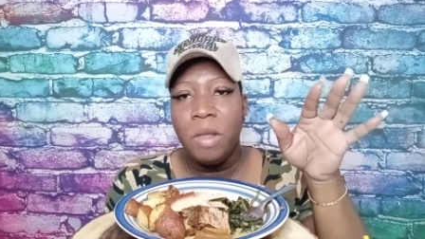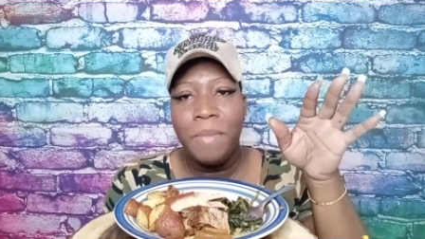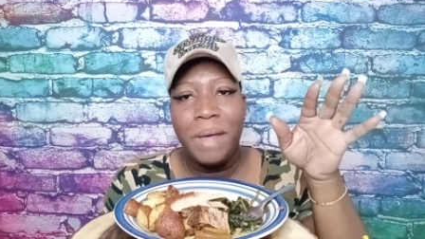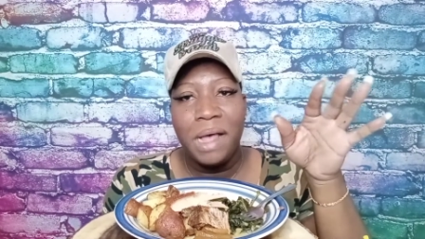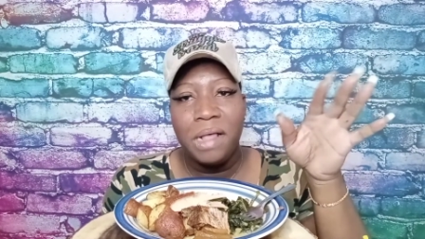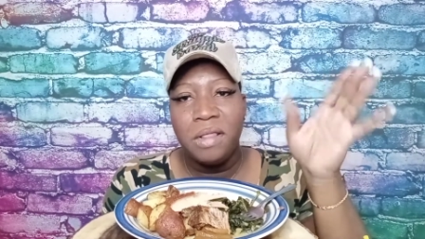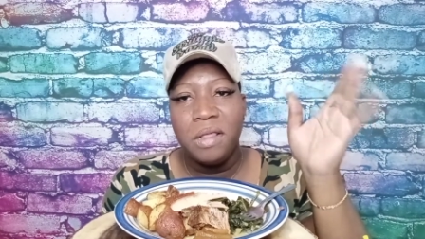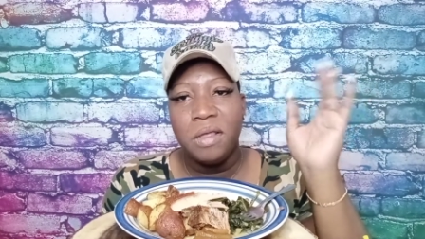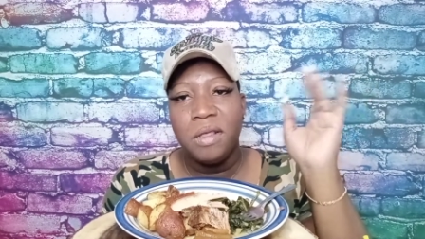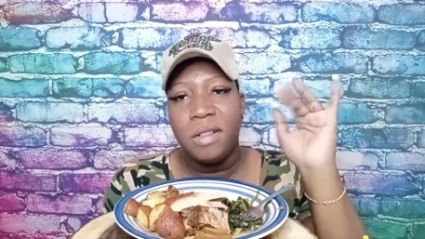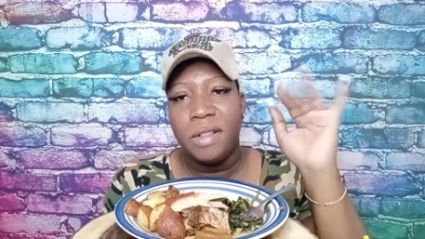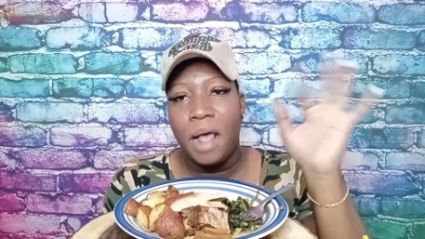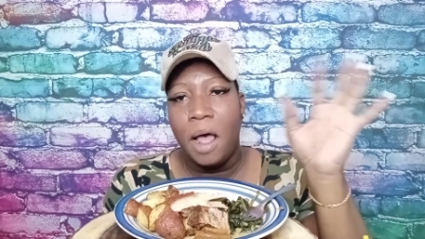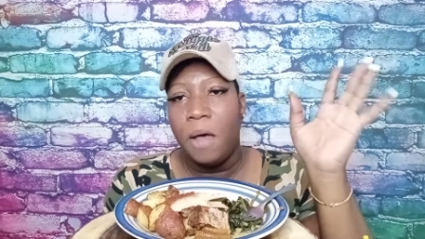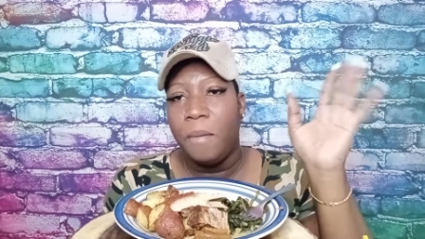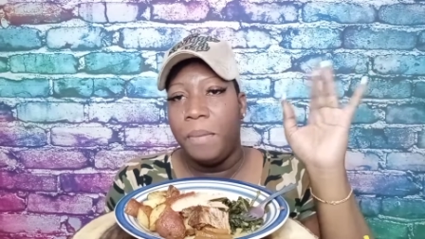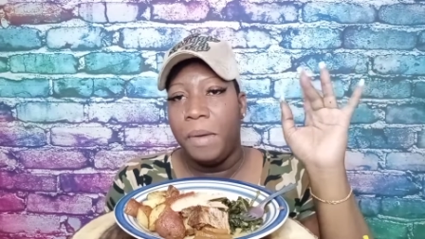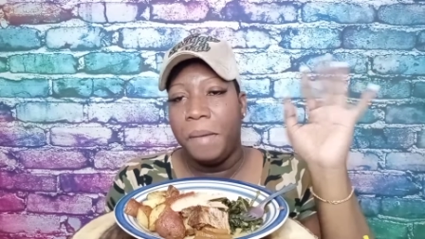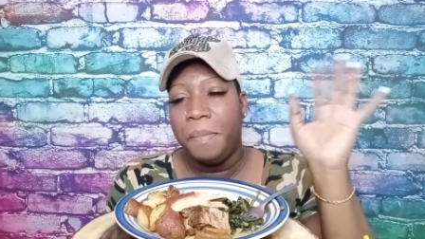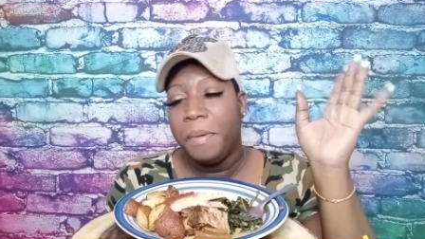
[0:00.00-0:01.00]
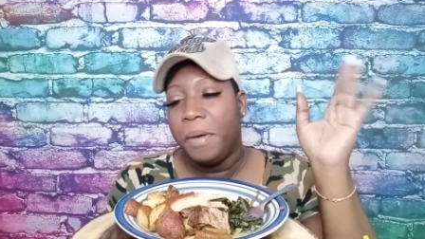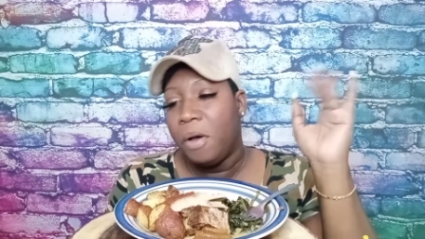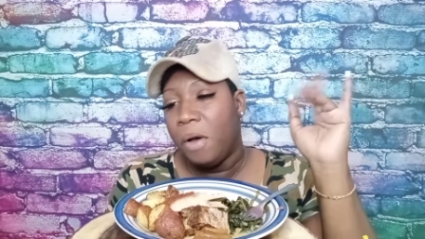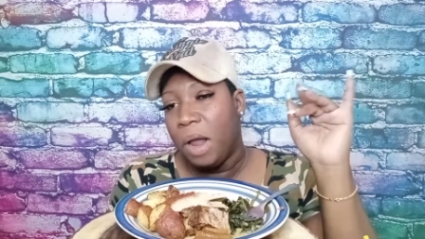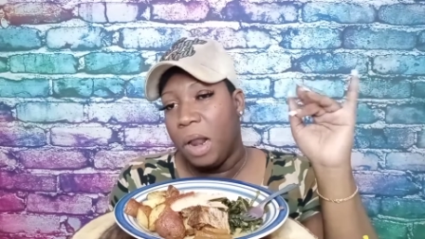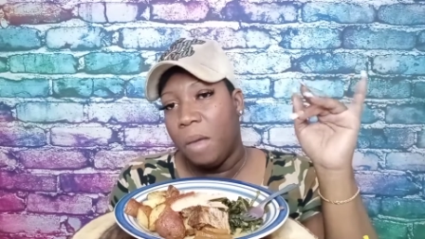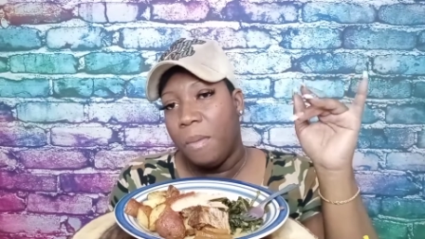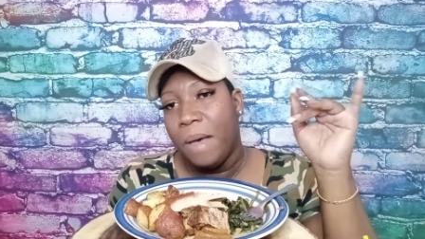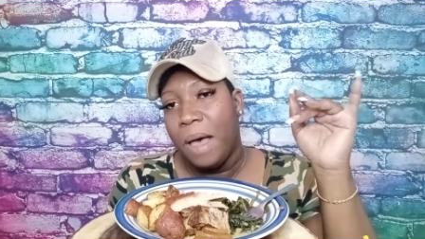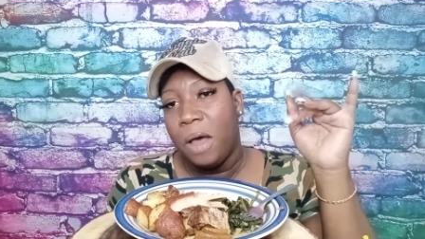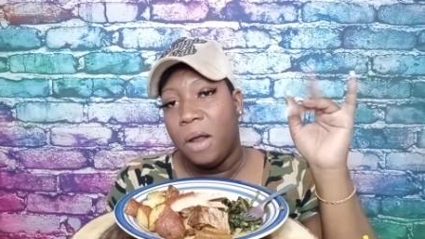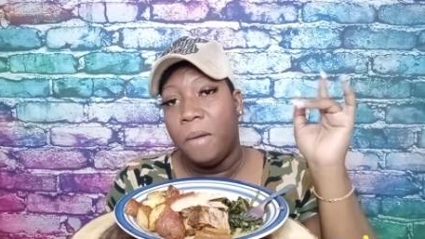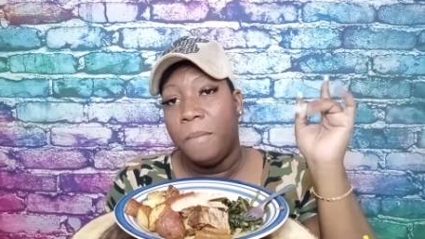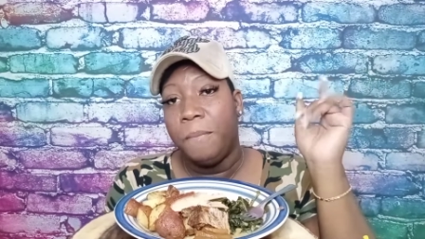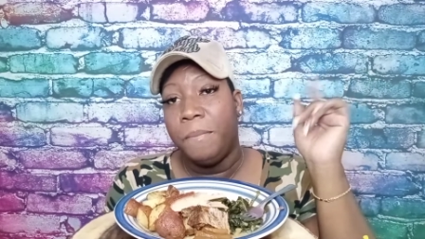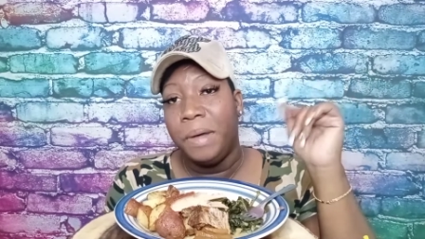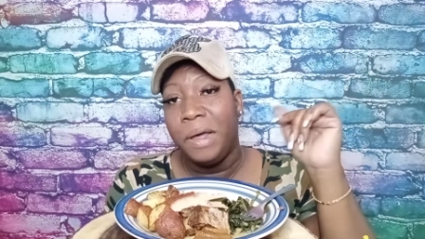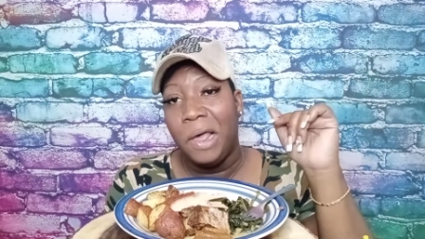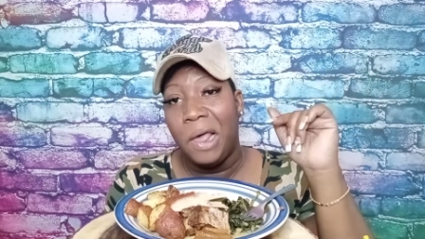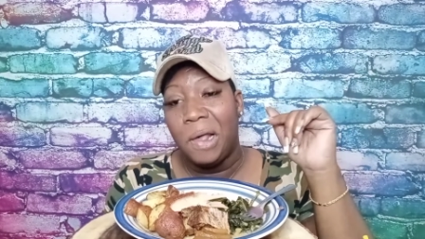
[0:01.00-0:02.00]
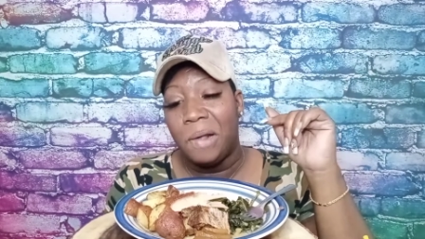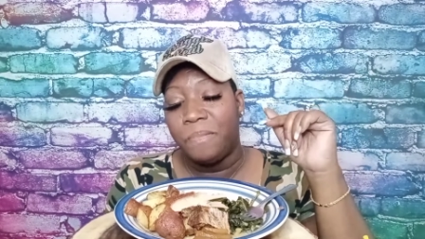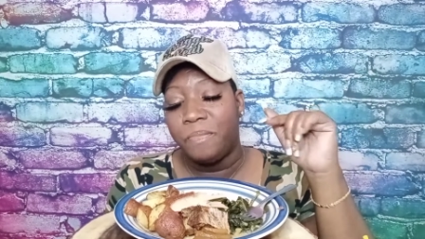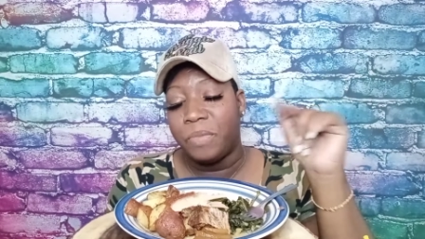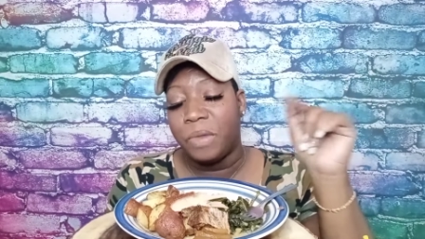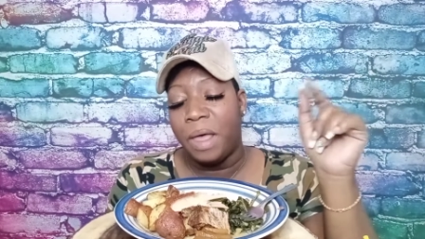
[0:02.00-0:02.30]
basic salt, pepper, garlic powder, but